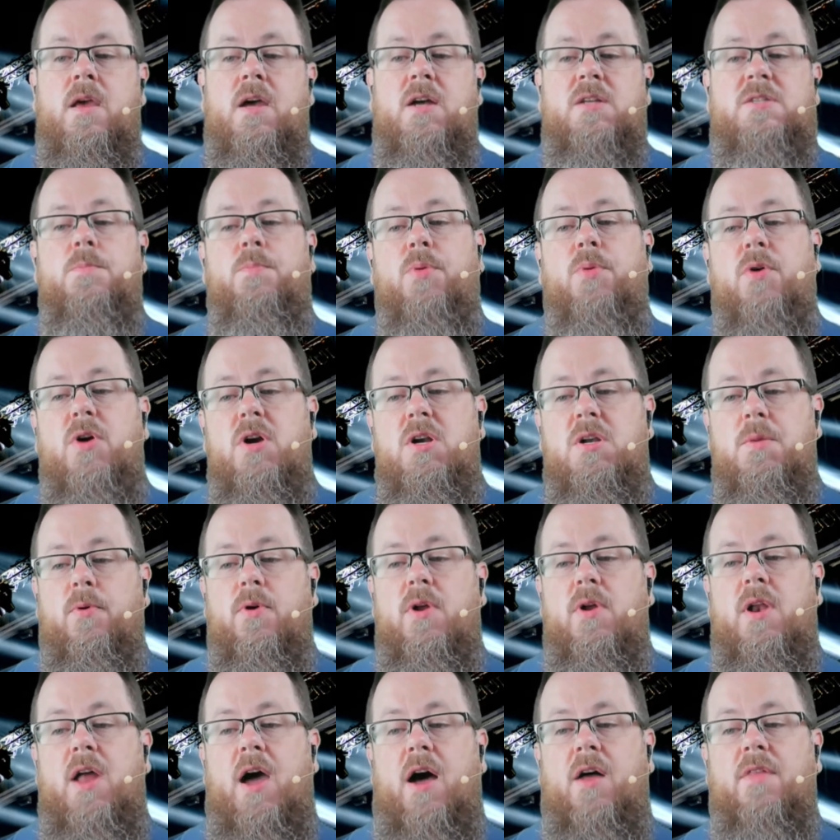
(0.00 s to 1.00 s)
And it's important to
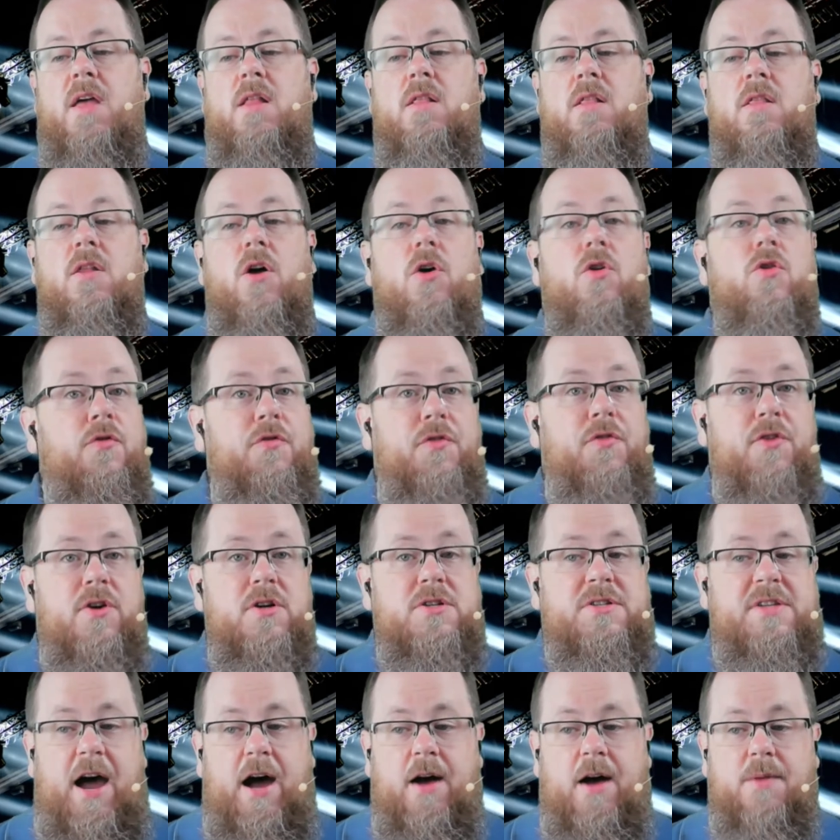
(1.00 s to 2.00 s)
point out that local
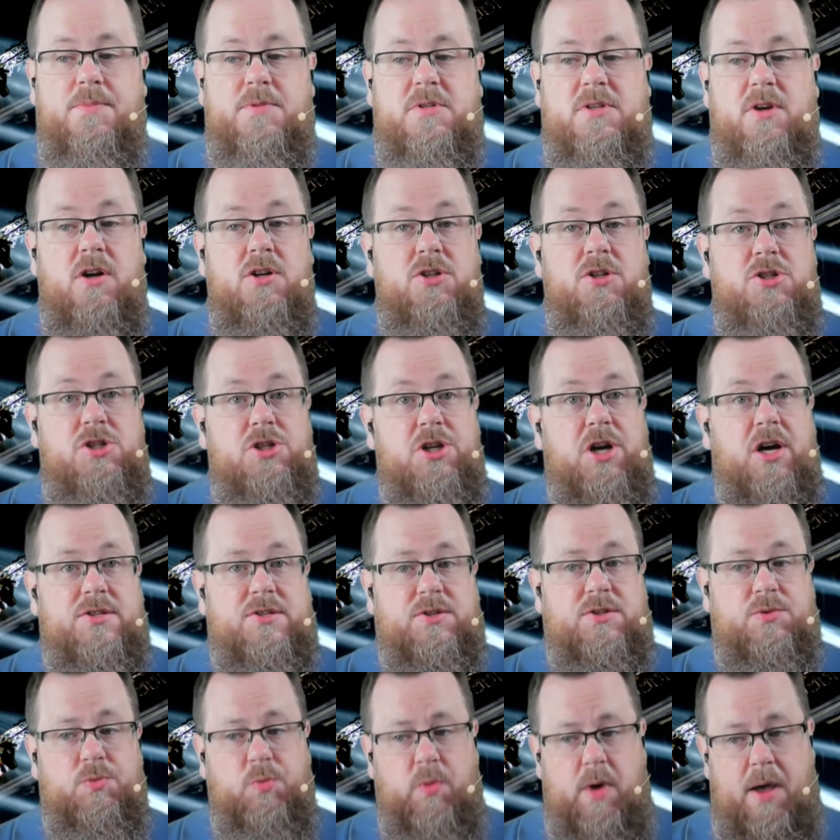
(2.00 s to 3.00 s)
first apps are
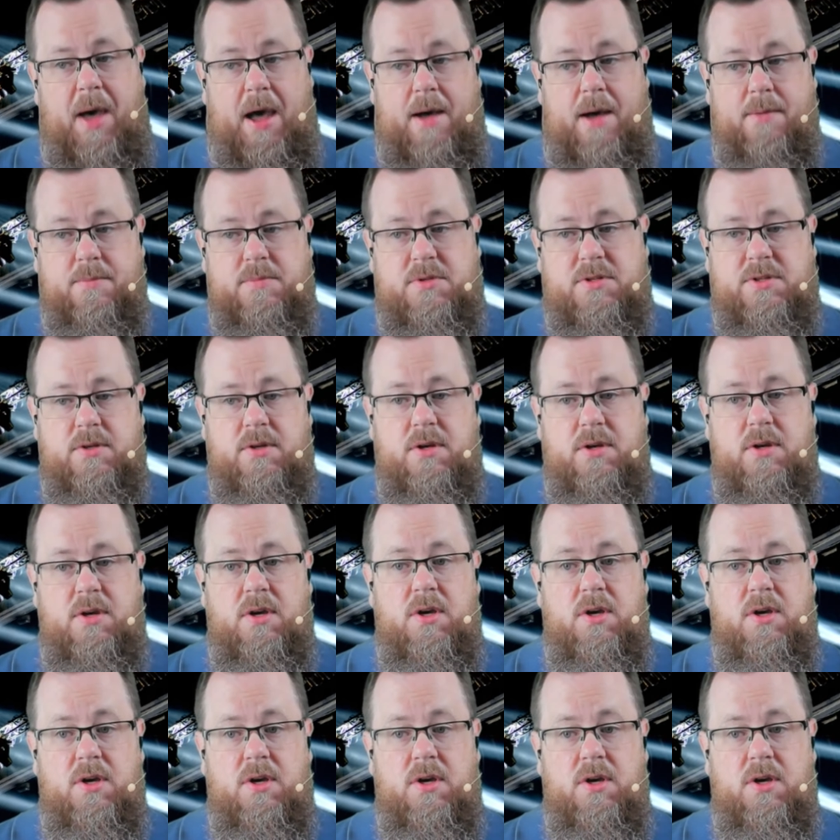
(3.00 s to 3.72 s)
just web apps.